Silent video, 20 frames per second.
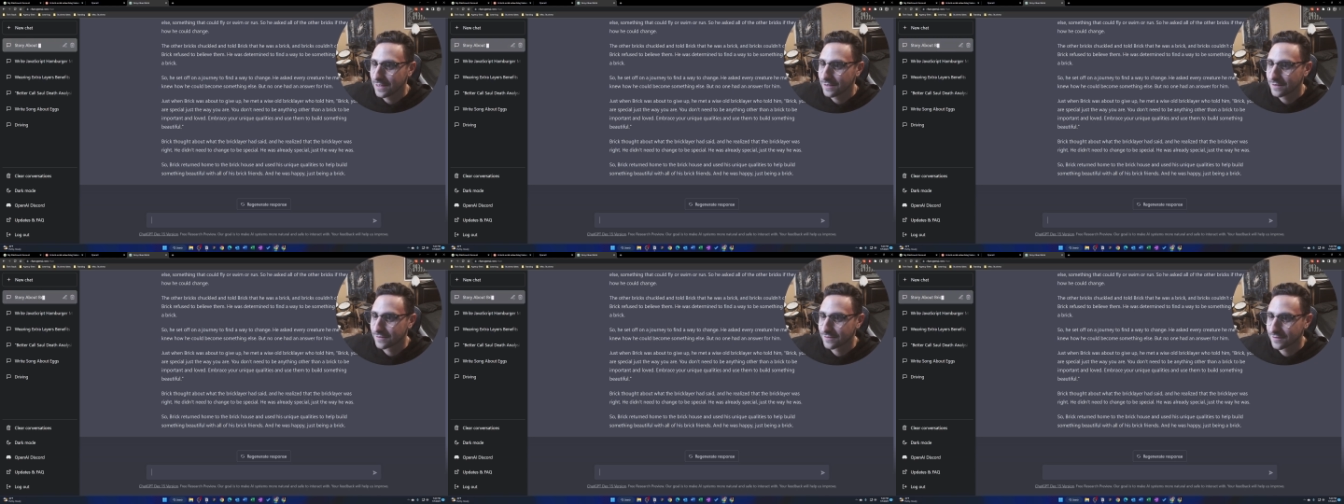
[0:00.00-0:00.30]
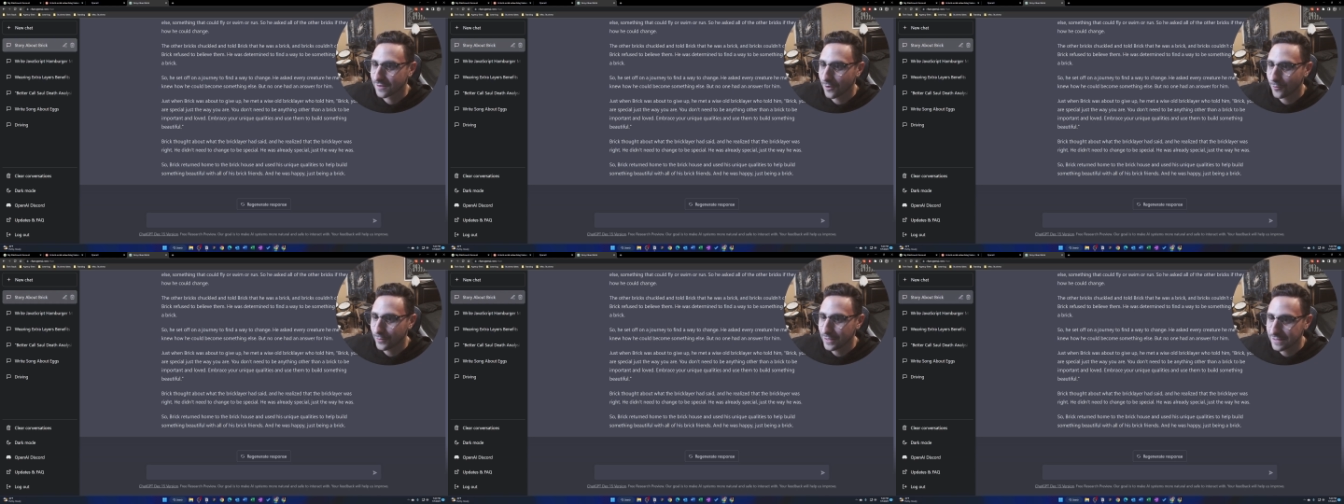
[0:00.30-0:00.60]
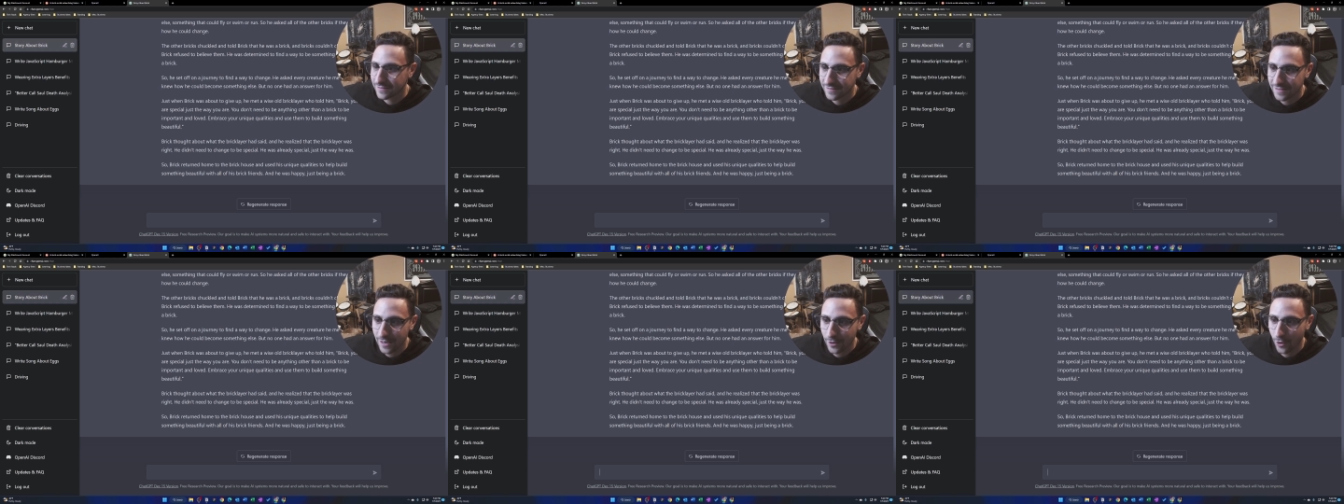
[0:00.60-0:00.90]
So he
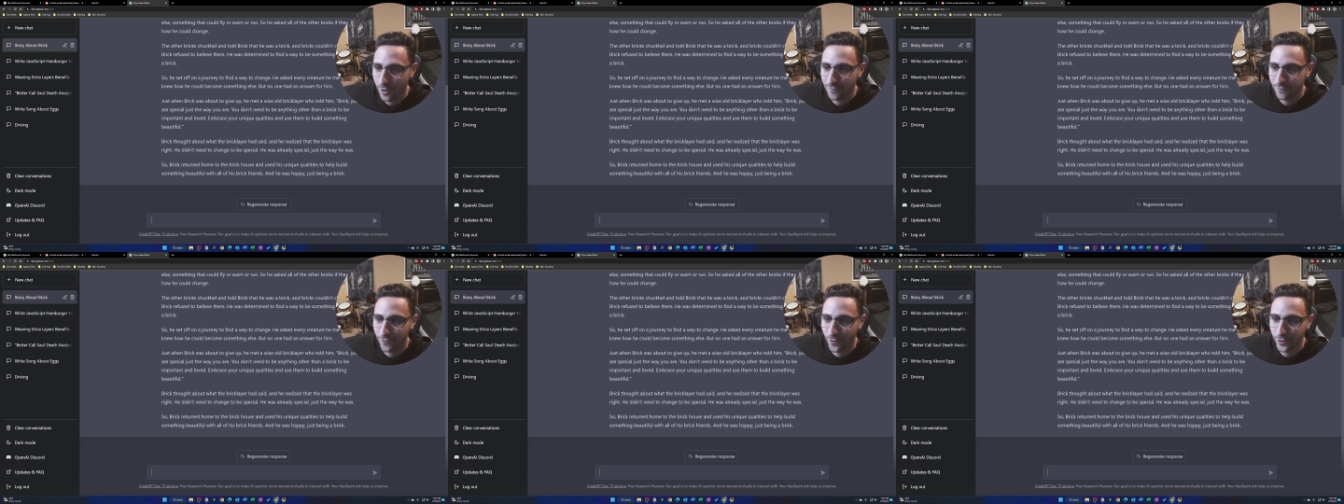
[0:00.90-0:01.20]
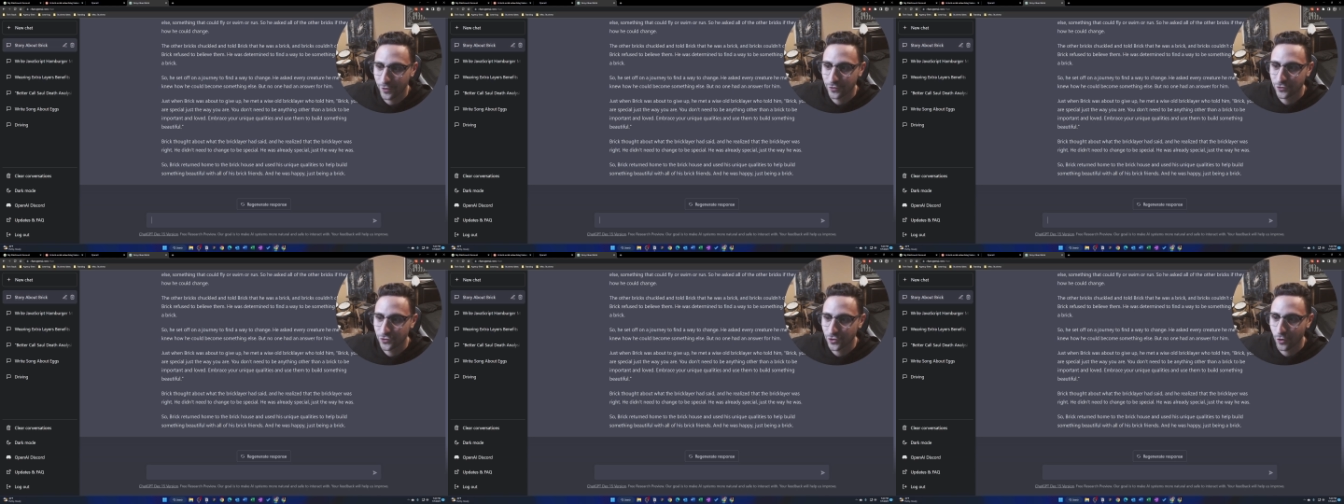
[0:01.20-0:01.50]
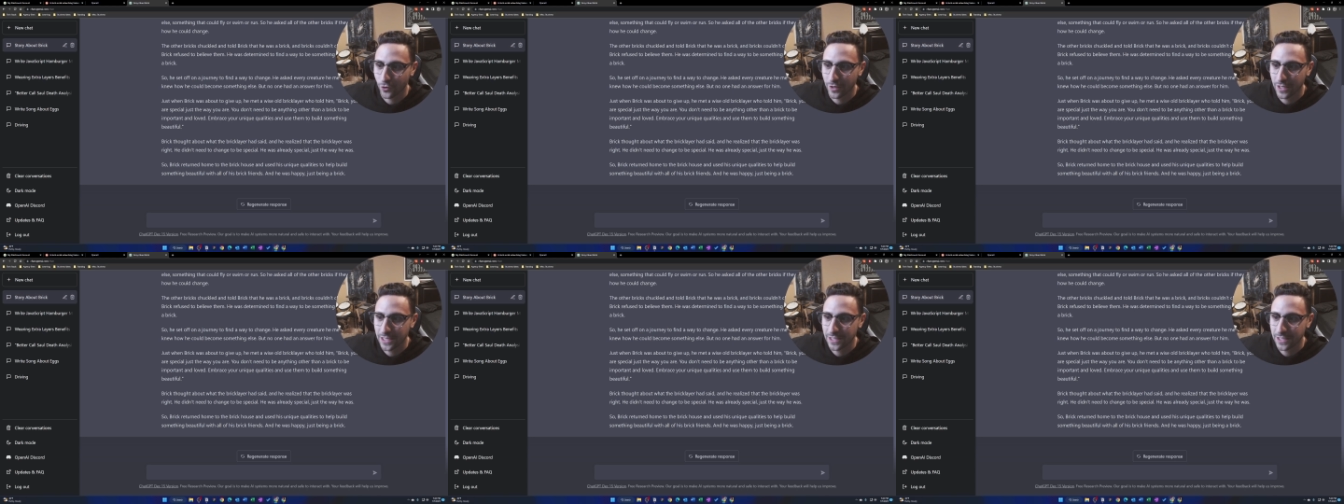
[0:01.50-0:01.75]
set off on a journey